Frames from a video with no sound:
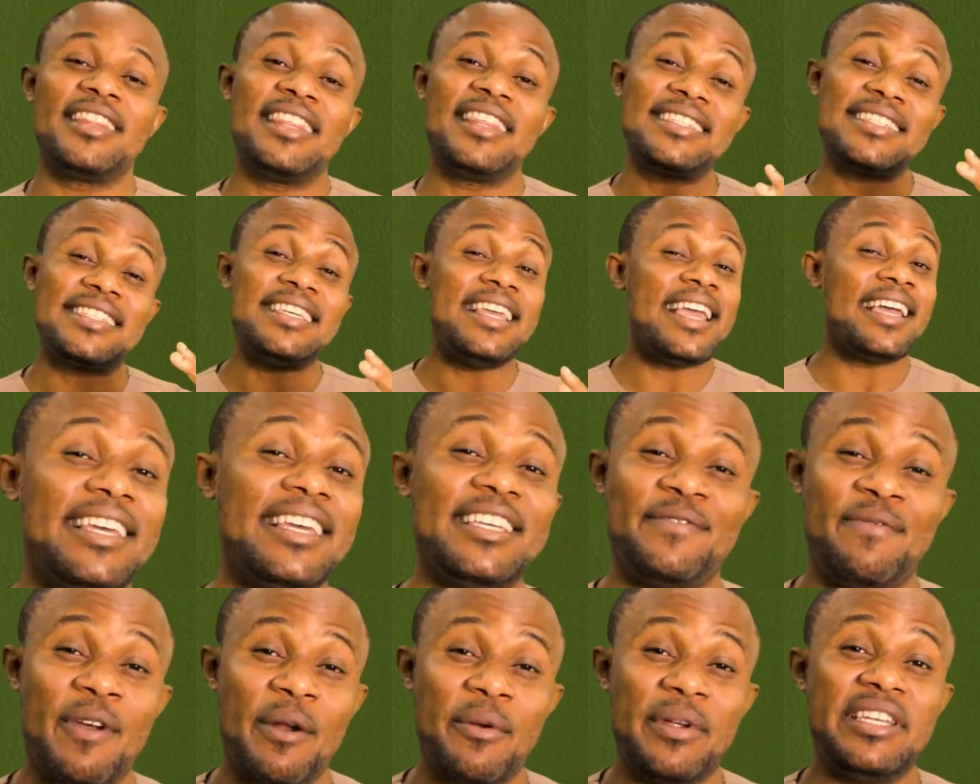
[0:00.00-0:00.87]
this year
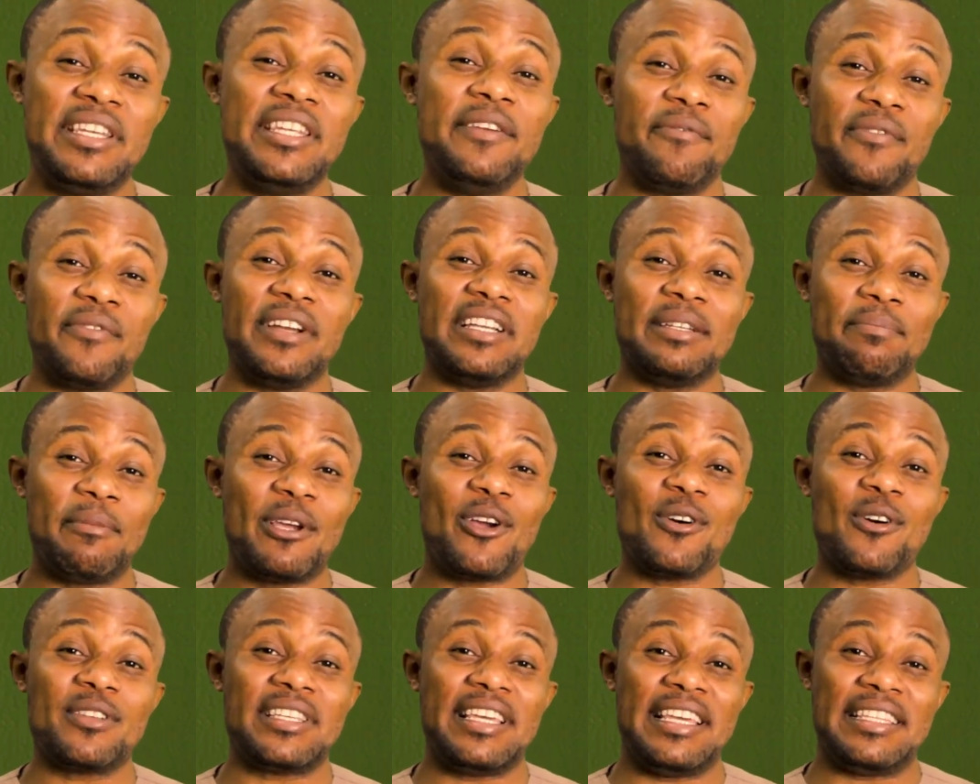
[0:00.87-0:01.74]
is very different
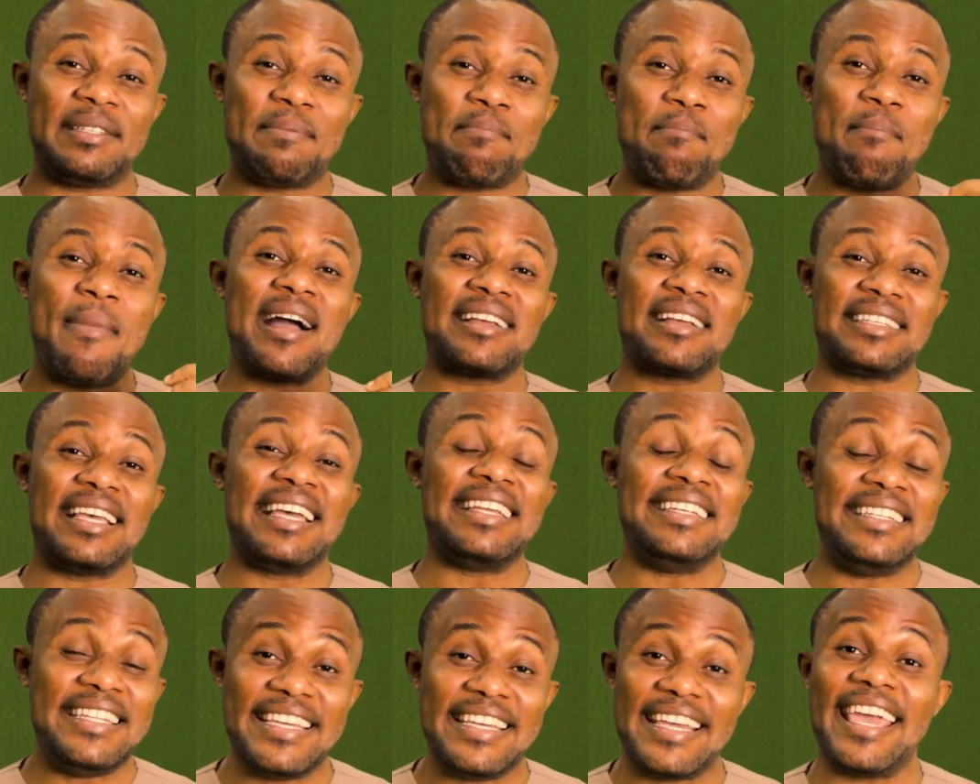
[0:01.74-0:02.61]
because it marks a
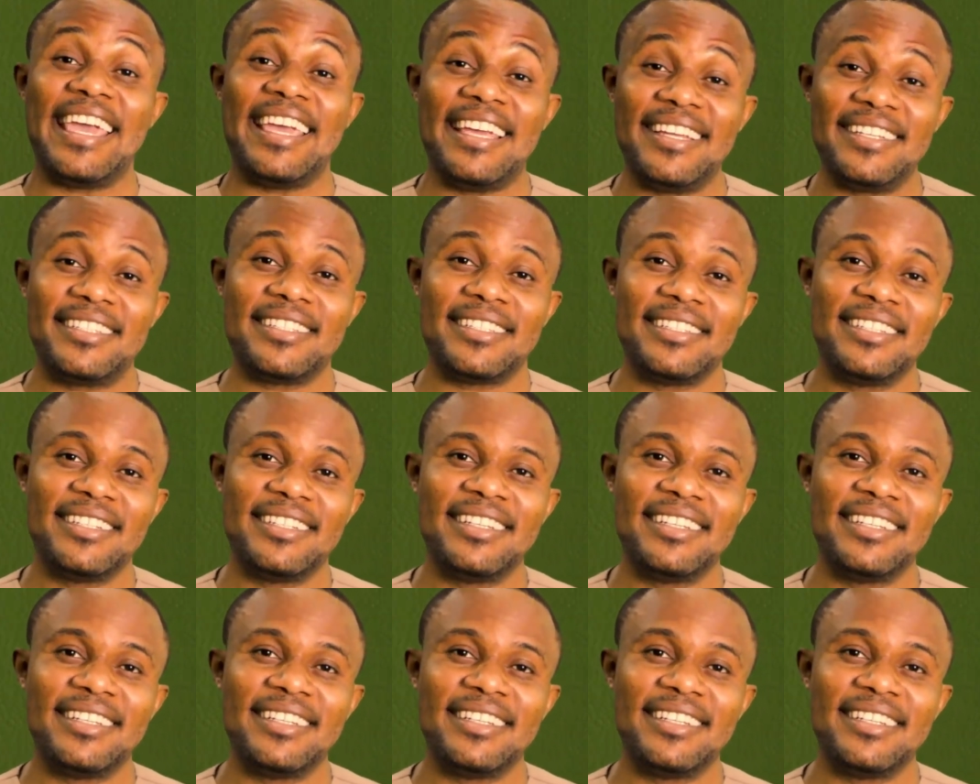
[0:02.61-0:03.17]
decade.